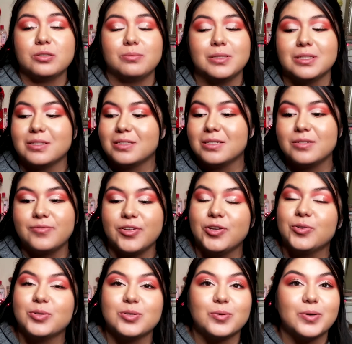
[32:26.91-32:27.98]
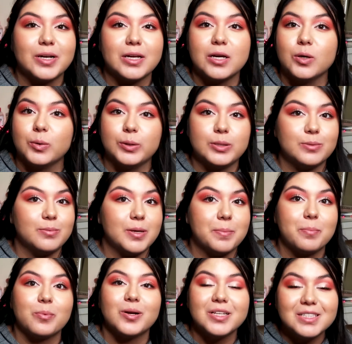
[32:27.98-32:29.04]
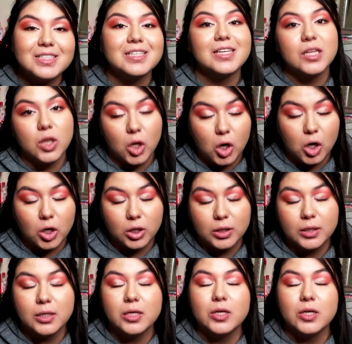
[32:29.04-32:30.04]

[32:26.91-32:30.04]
because this video is already going to be pretty long,